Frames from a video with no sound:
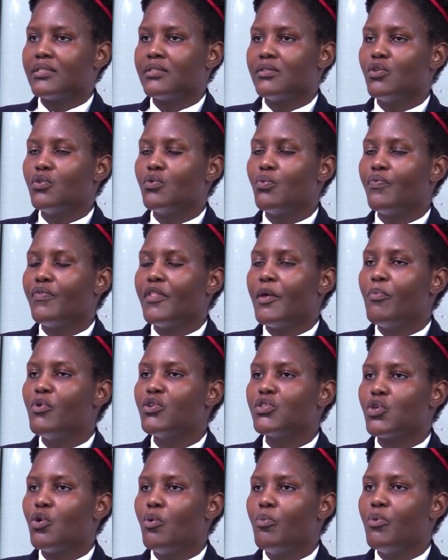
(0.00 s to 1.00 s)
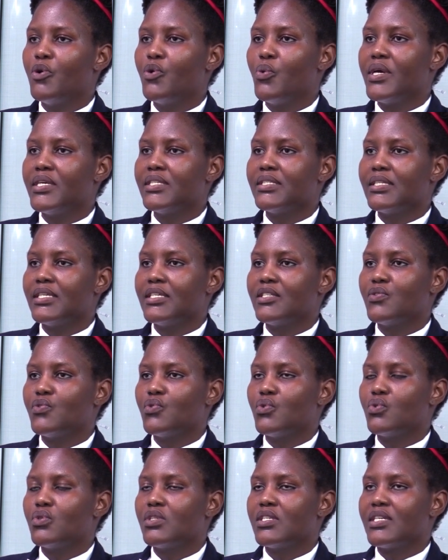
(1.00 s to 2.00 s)
So the most common ways is
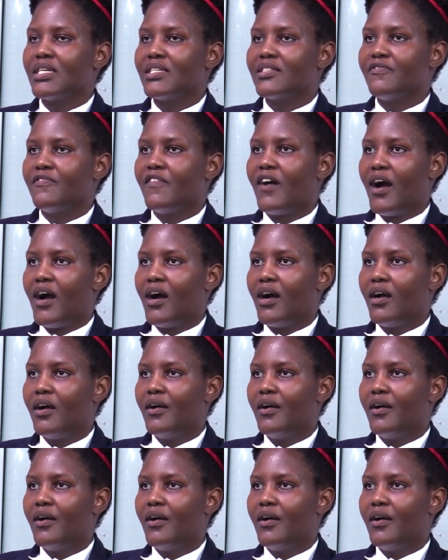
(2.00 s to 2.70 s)
through transfer.